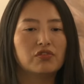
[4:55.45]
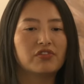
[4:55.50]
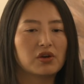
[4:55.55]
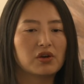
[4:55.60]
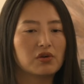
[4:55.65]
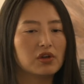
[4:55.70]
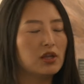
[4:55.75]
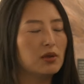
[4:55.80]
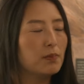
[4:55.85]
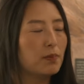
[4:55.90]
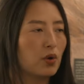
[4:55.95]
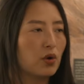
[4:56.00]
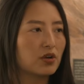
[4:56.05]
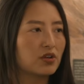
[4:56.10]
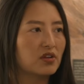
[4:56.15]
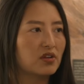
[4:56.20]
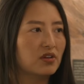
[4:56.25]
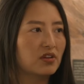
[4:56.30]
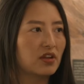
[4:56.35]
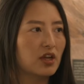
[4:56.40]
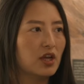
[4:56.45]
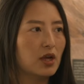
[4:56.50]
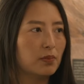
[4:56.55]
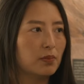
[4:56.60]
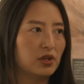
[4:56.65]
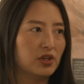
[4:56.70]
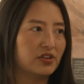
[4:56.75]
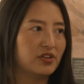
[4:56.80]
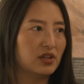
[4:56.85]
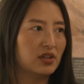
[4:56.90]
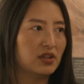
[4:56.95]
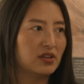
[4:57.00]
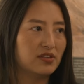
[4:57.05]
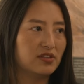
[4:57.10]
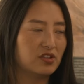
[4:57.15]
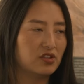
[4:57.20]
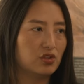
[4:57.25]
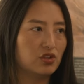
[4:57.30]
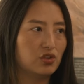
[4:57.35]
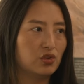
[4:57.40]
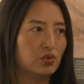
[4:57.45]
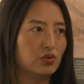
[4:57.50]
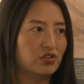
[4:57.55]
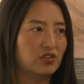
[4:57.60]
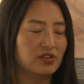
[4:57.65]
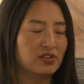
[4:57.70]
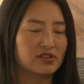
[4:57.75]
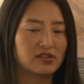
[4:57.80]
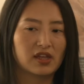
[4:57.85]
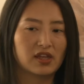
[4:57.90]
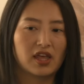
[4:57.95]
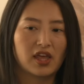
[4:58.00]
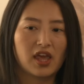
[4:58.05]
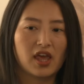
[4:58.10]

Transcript: very important political institutions.